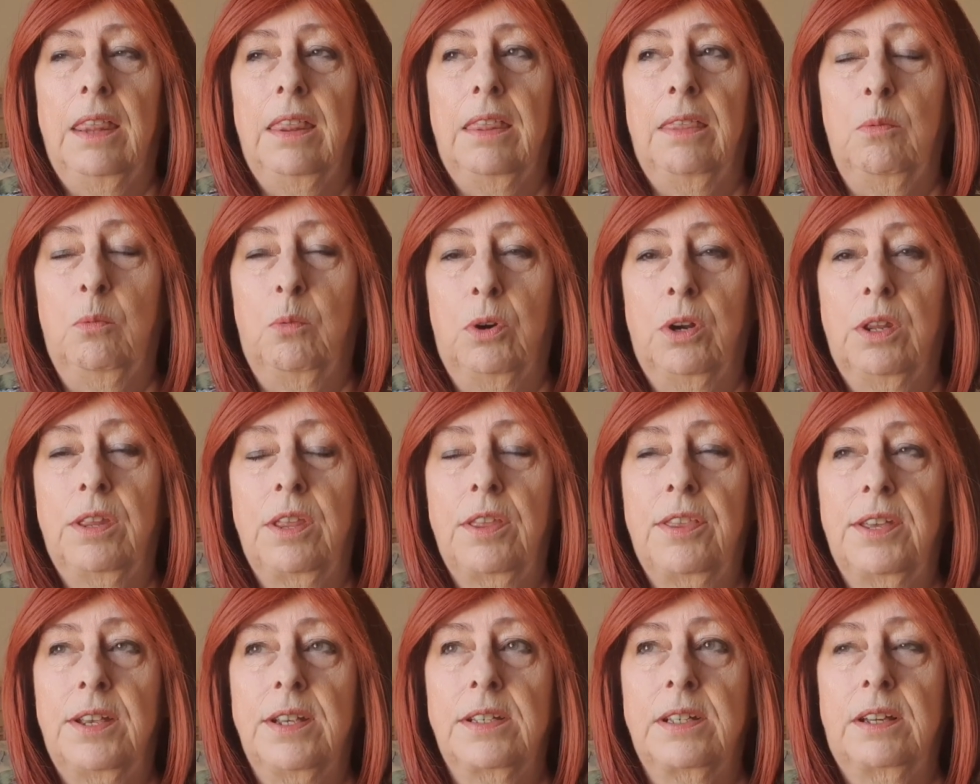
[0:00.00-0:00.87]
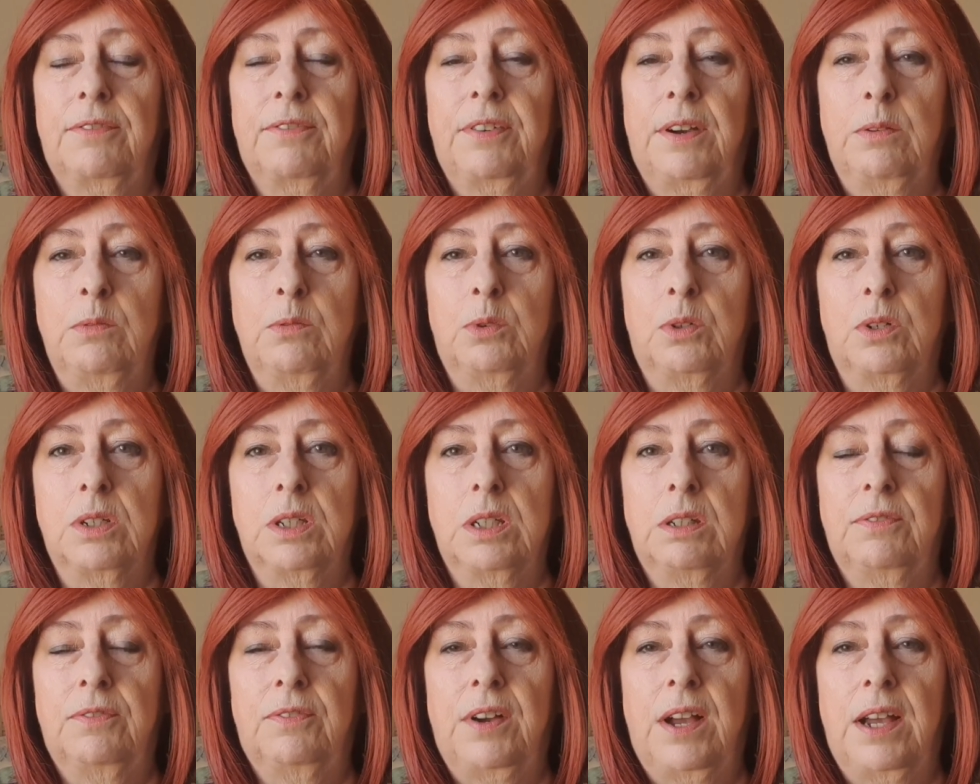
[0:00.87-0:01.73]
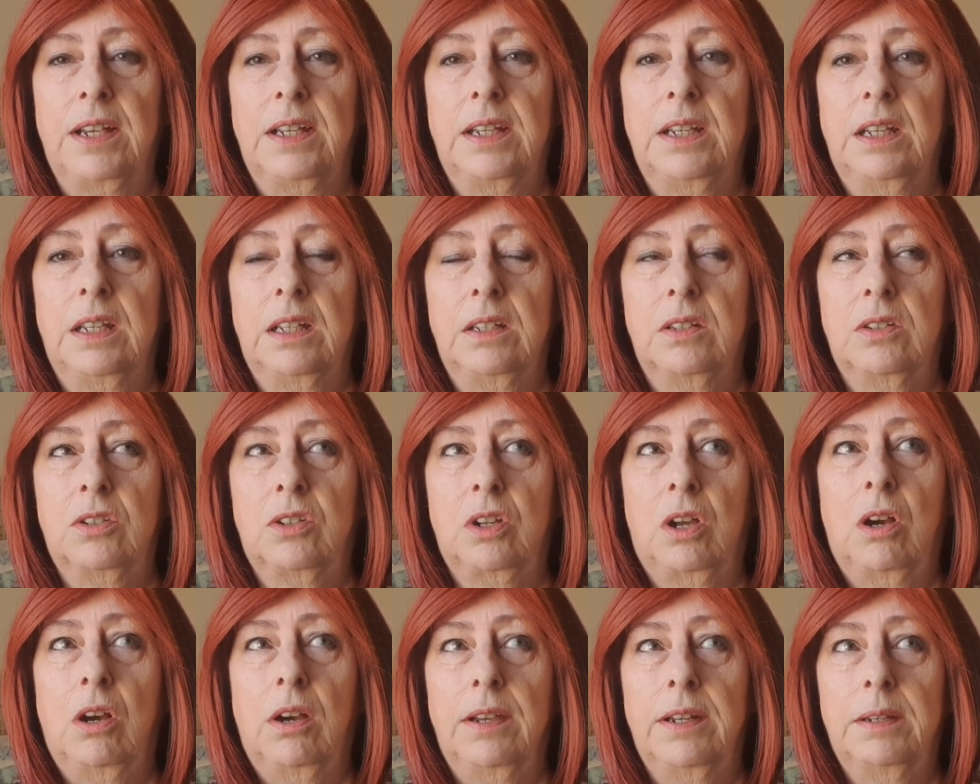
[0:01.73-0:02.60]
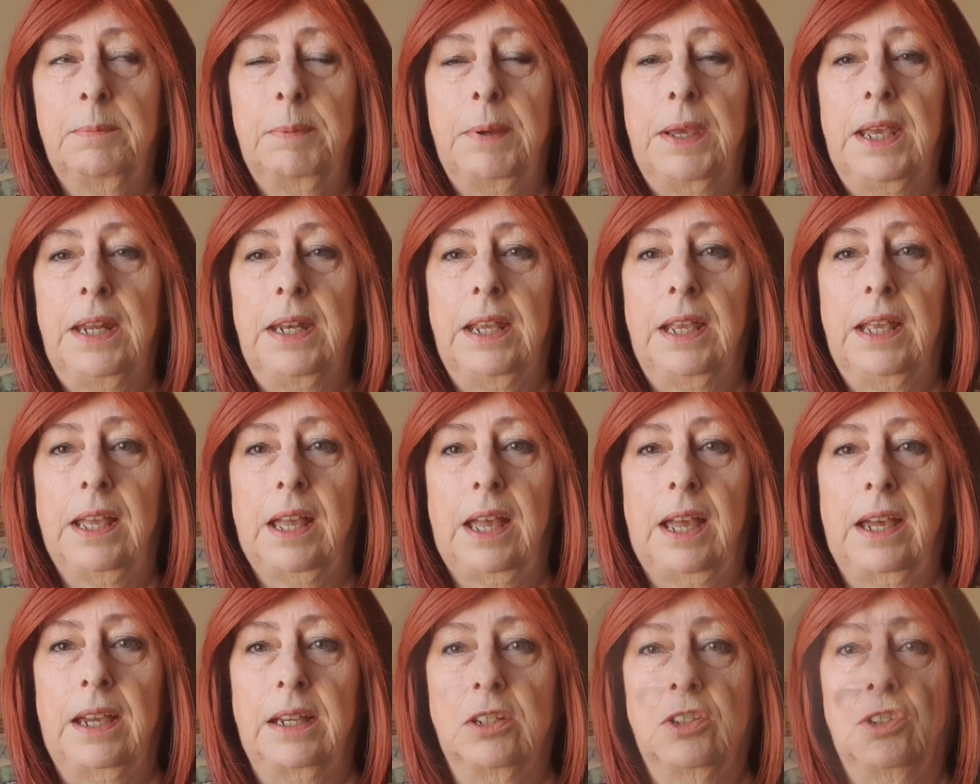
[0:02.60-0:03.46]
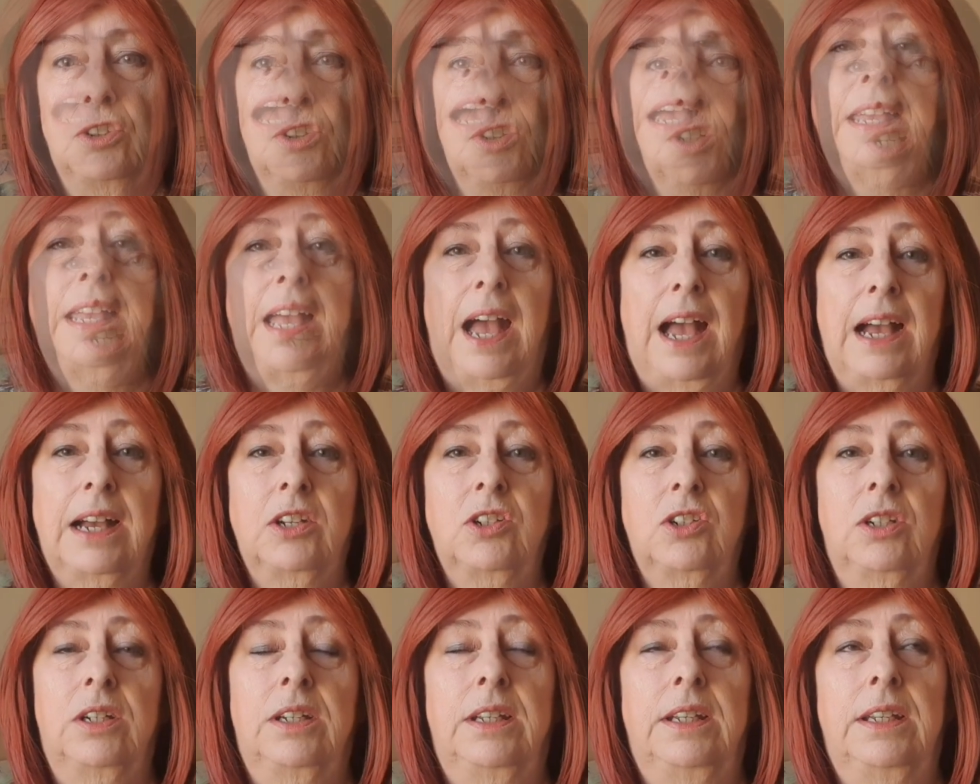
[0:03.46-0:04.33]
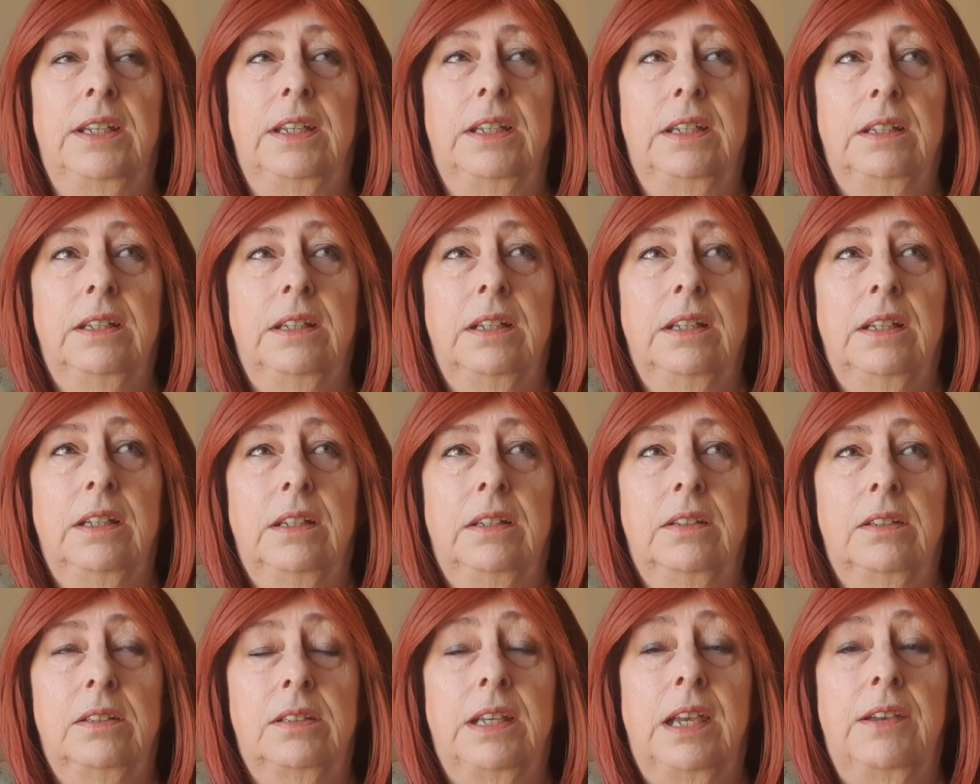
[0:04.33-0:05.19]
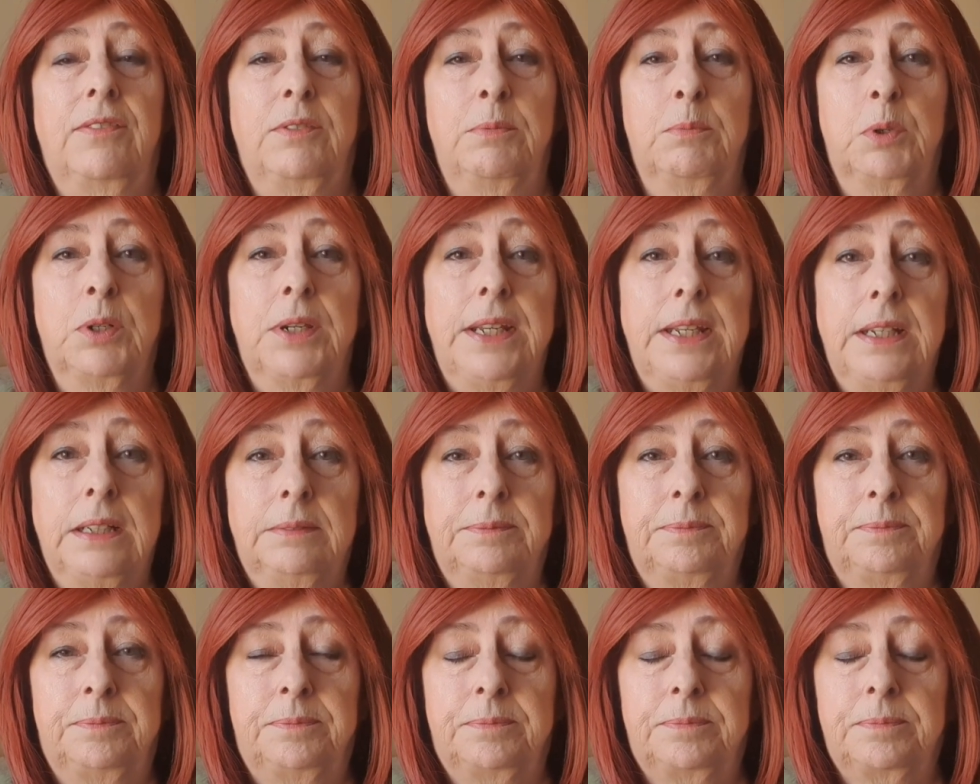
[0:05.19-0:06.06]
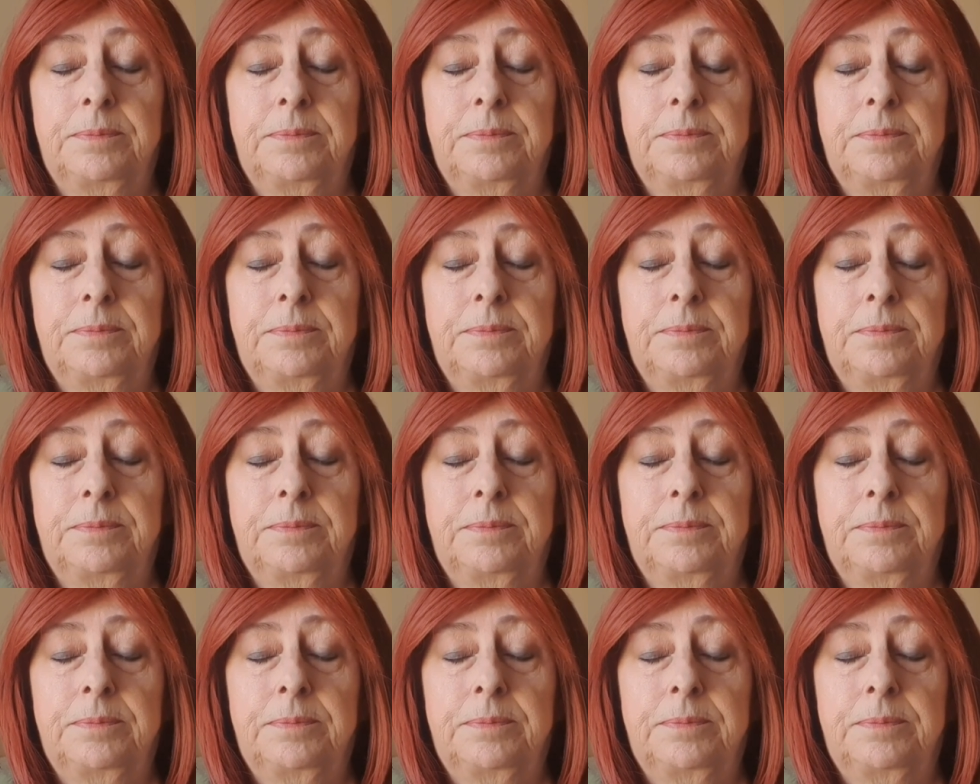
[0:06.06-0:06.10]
One of the things I found was if I started paying in cash, I actually saved money.